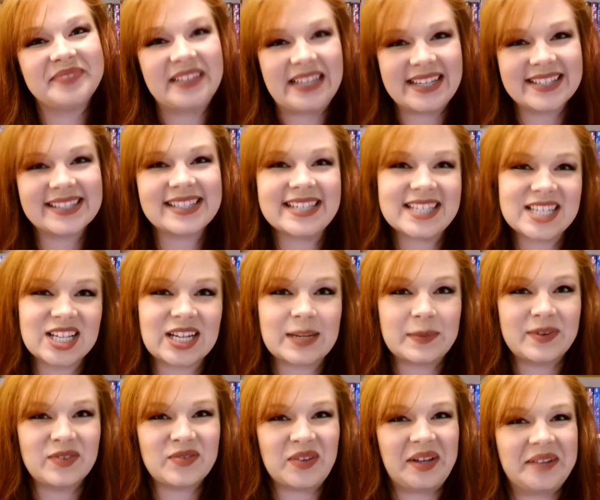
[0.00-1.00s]
This is going to
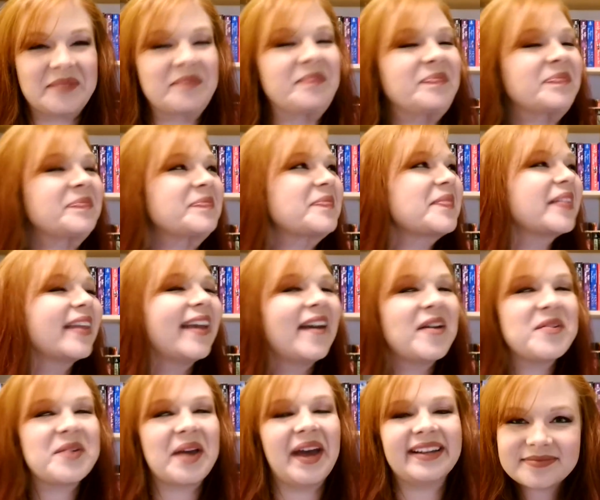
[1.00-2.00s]
be fun.
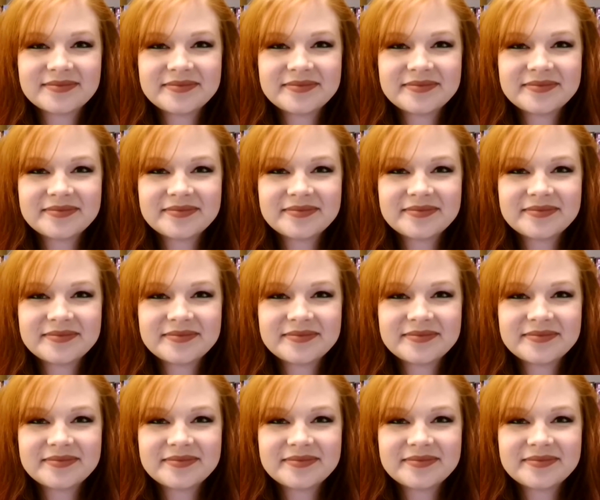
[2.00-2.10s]
Okay.